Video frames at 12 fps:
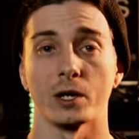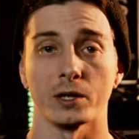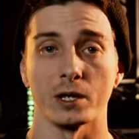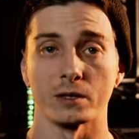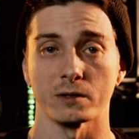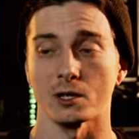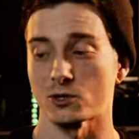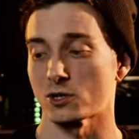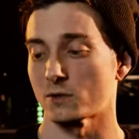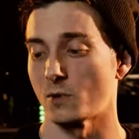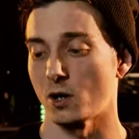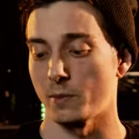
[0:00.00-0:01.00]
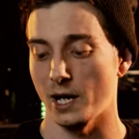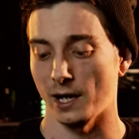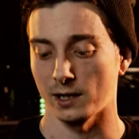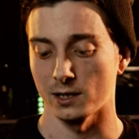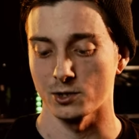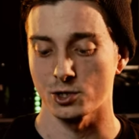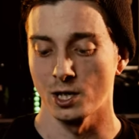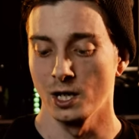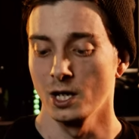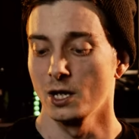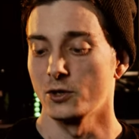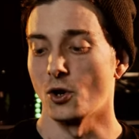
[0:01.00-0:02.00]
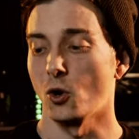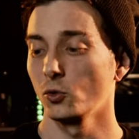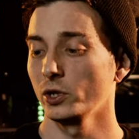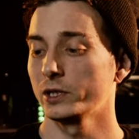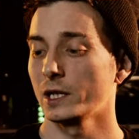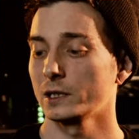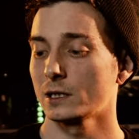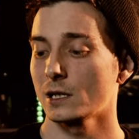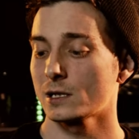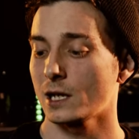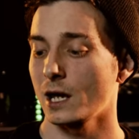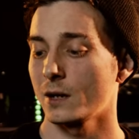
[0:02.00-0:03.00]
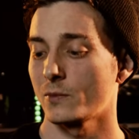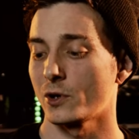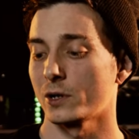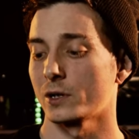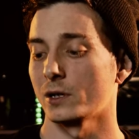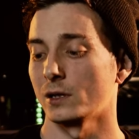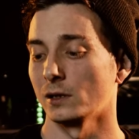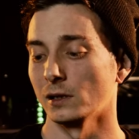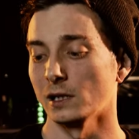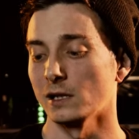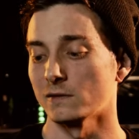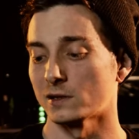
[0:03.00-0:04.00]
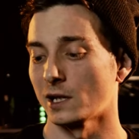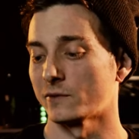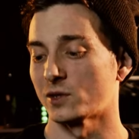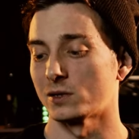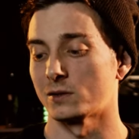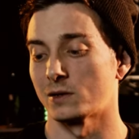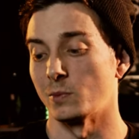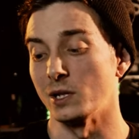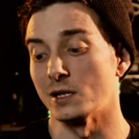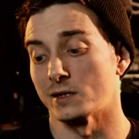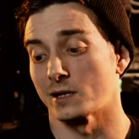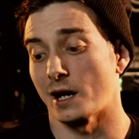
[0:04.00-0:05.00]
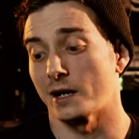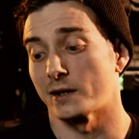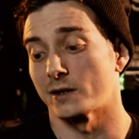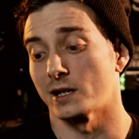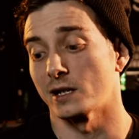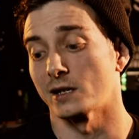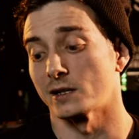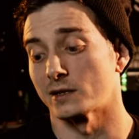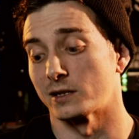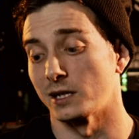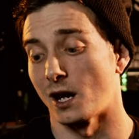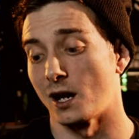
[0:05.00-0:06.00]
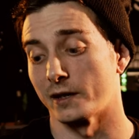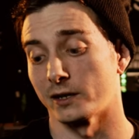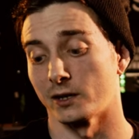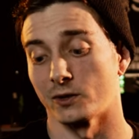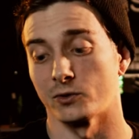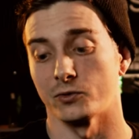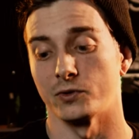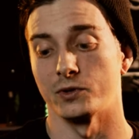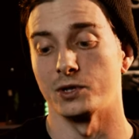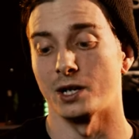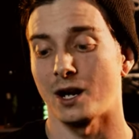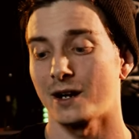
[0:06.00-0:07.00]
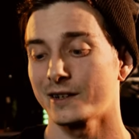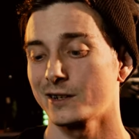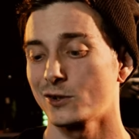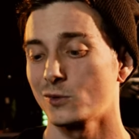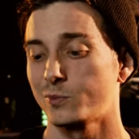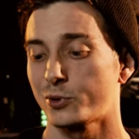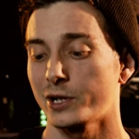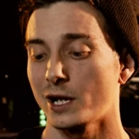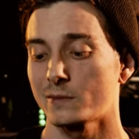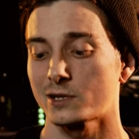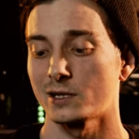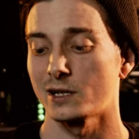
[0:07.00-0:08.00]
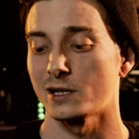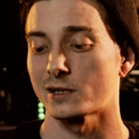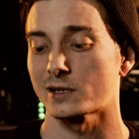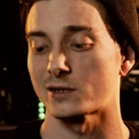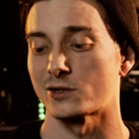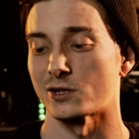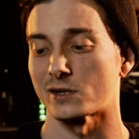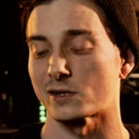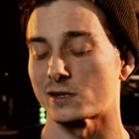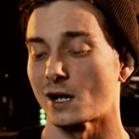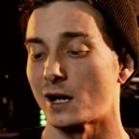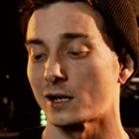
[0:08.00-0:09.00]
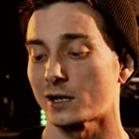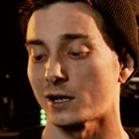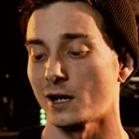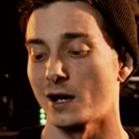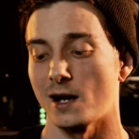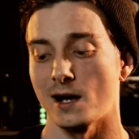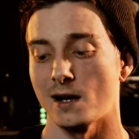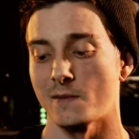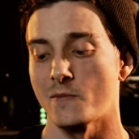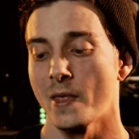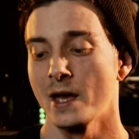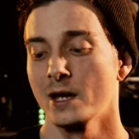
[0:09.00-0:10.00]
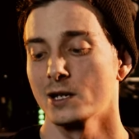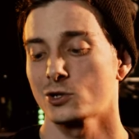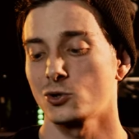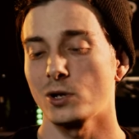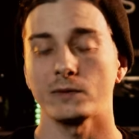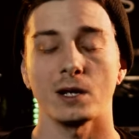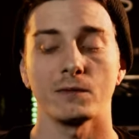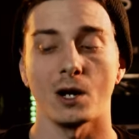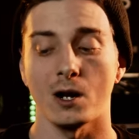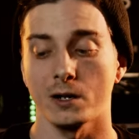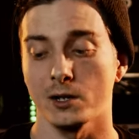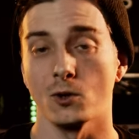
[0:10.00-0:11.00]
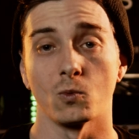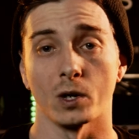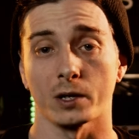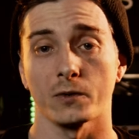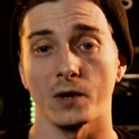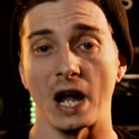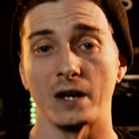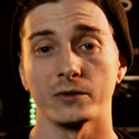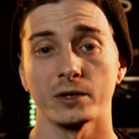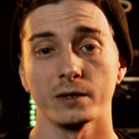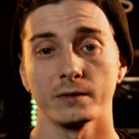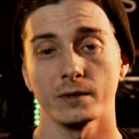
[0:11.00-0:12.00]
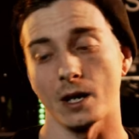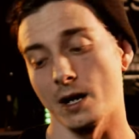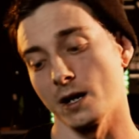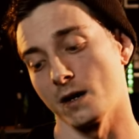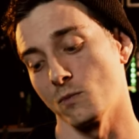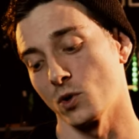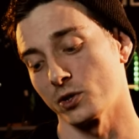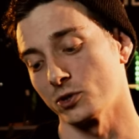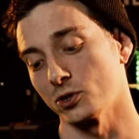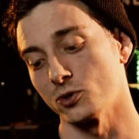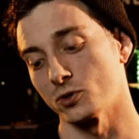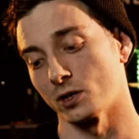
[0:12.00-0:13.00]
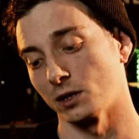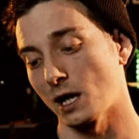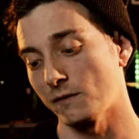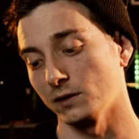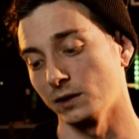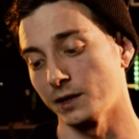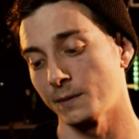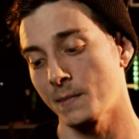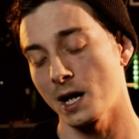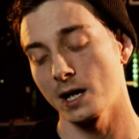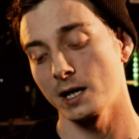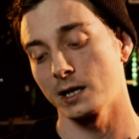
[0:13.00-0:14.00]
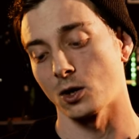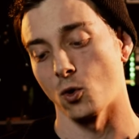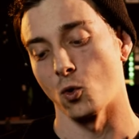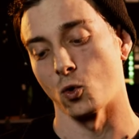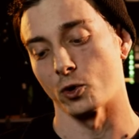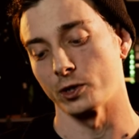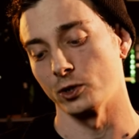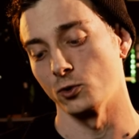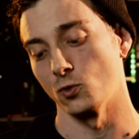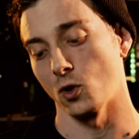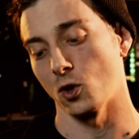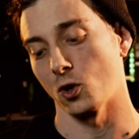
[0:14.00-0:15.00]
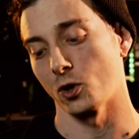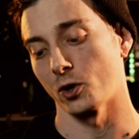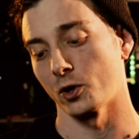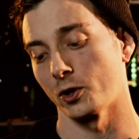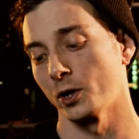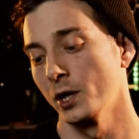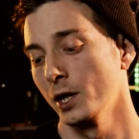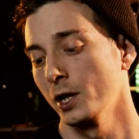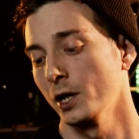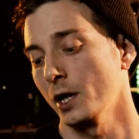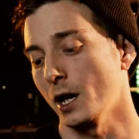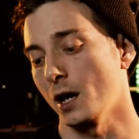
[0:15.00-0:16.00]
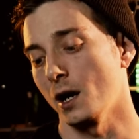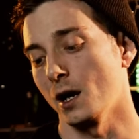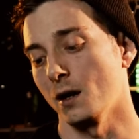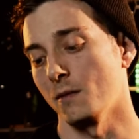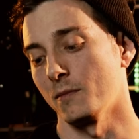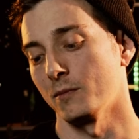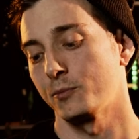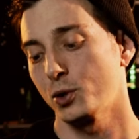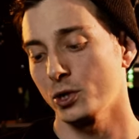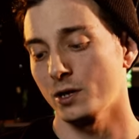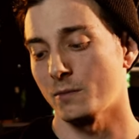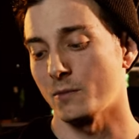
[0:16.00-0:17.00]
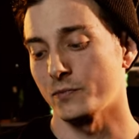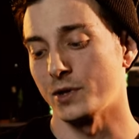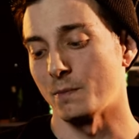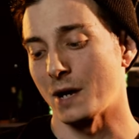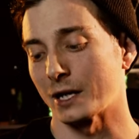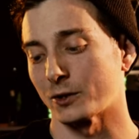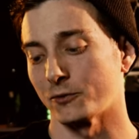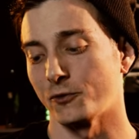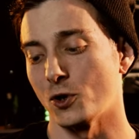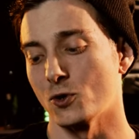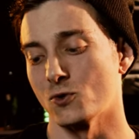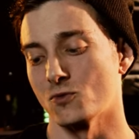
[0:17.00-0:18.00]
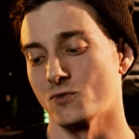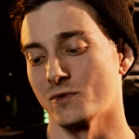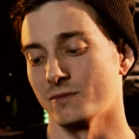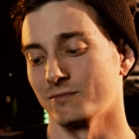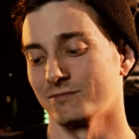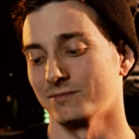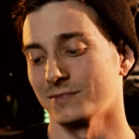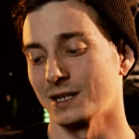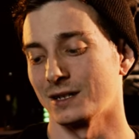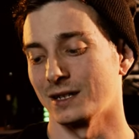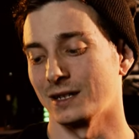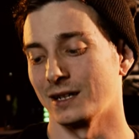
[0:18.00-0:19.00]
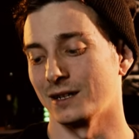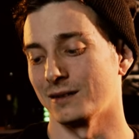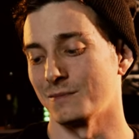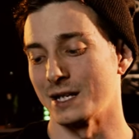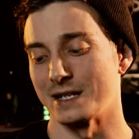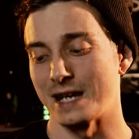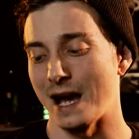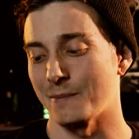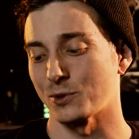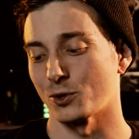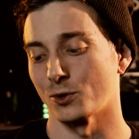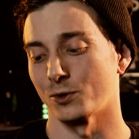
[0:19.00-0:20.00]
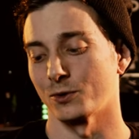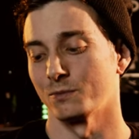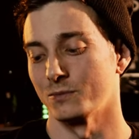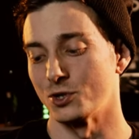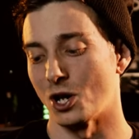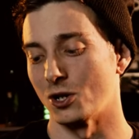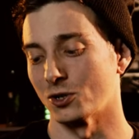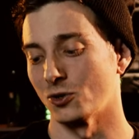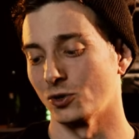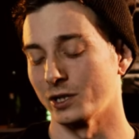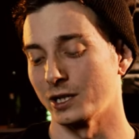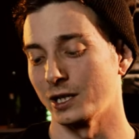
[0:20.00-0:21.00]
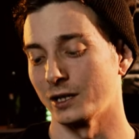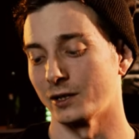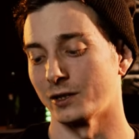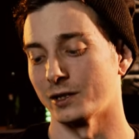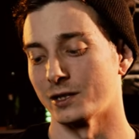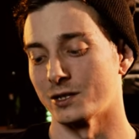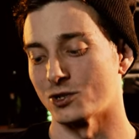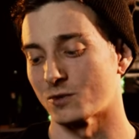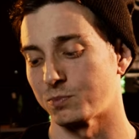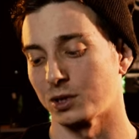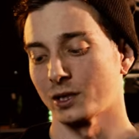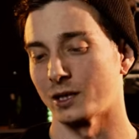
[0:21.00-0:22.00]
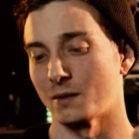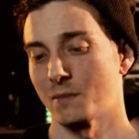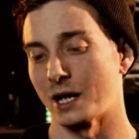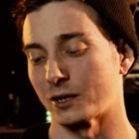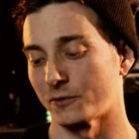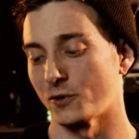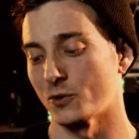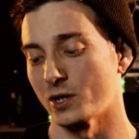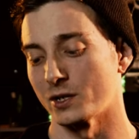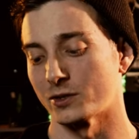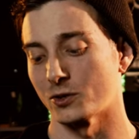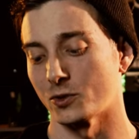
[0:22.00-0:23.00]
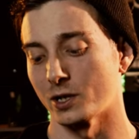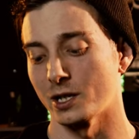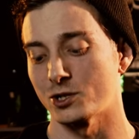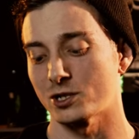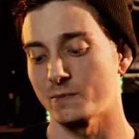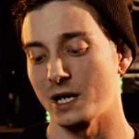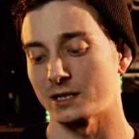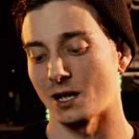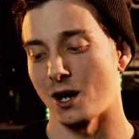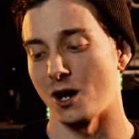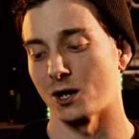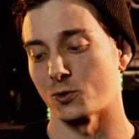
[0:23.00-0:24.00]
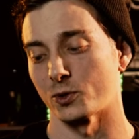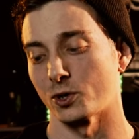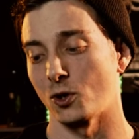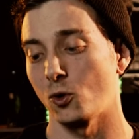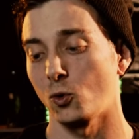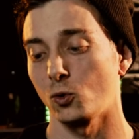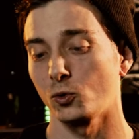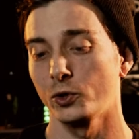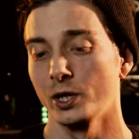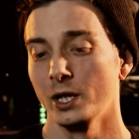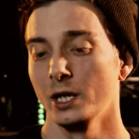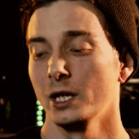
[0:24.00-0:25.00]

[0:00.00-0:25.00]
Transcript: with in such a small package. The only thing that this camera leaves left to be desired is the audio. The audio preamps in this just suck. Um, so you have to have an audio workaround um, whether you're using a lavalier mic or you are um, putting a, the microphone um, adapter dongle in here and then just plugging a microphone into it. It just makes it awkward to hold.